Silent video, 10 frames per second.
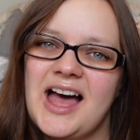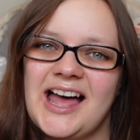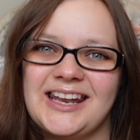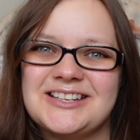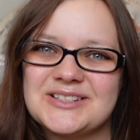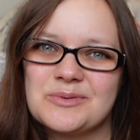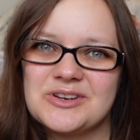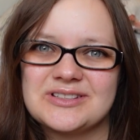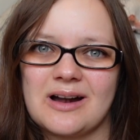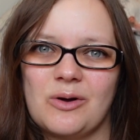and I just want to
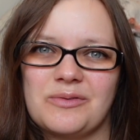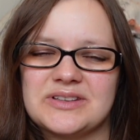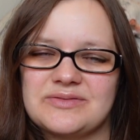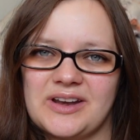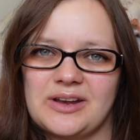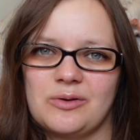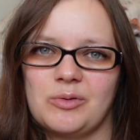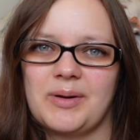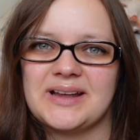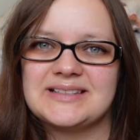start off this video
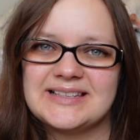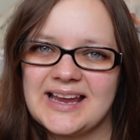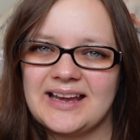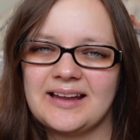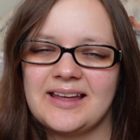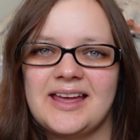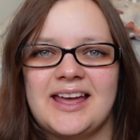by saying,